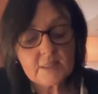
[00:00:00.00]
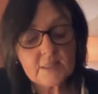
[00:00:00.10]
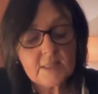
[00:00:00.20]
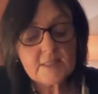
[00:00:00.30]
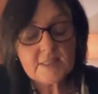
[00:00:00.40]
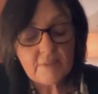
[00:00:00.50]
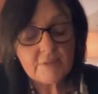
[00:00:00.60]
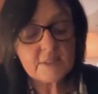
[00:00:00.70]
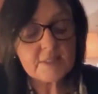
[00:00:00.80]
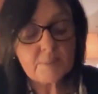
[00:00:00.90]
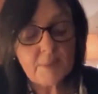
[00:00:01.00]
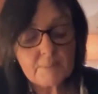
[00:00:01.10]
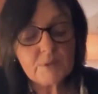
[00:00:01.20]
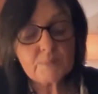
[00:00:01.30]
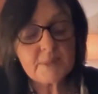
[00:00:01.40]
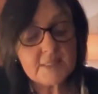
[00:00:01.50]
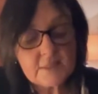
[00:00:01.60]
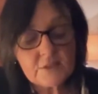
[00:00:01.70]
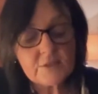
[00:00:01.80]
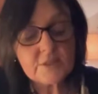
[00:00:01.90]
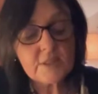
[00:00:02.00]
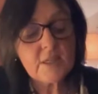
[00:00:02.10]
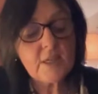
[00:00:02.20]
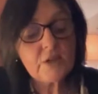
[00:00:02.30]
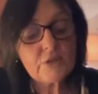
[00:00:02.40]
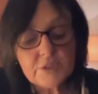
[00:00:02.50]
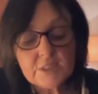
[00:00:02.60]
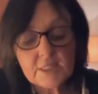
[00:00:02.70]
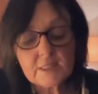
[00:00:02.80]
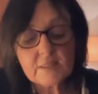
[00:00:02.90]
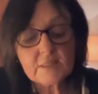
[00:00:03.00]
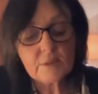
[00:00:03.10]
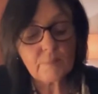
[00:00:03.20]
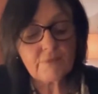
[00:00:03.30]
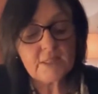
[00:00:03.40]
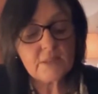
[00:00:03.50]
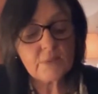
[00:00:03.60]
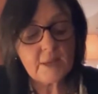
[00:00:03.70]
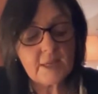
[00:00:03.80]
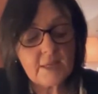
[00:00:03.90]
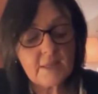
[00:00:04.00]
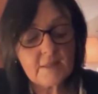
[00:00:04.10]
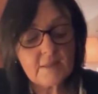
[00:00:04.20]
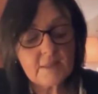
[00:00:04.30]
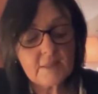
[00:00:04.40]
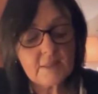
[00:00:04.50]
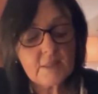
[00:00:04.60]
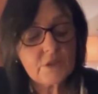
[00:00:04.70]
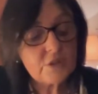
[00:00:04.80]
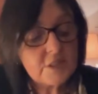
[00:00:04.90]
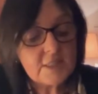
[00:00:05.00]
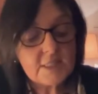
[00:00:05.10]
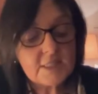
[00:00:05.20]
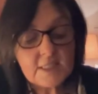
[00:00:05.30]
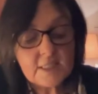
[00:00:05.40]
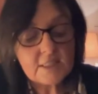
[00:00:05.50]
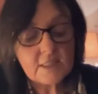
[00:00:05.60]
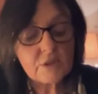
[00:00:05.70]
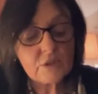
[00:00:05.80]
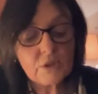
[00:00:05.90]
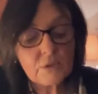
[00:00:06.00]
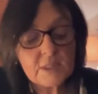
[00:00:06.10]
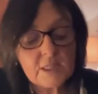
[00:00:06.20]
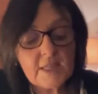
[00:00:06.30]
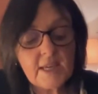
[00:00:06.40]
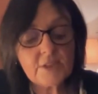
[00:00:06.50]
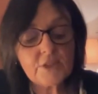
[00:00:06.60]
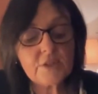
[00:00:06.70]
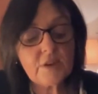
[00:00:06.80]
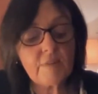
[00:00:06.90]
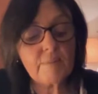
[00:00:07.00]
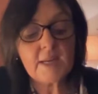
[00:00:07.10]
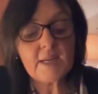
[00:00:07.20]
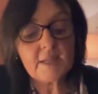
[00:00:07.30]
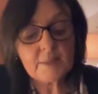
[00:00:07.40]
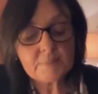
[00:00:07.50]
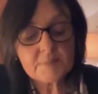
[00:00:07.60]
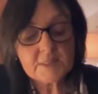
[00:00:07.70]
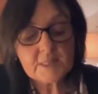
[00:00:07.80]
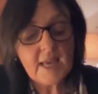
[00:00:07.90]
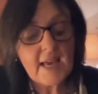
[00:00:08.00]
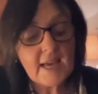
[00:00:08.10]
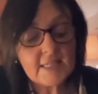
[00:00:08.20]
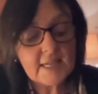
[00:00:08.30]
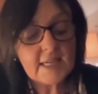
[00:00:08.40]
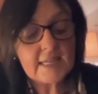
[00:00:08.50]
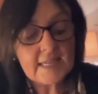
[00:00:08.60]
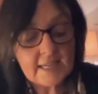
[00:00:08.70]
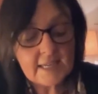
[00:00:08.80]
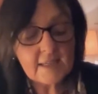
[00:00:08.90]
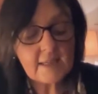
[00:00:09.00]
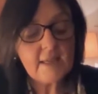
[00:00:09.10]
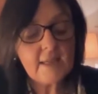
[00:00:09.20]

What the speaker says: several dismembered pincers crusting some feet away. Dusty sea salt coating the edges of my lips, and I lick,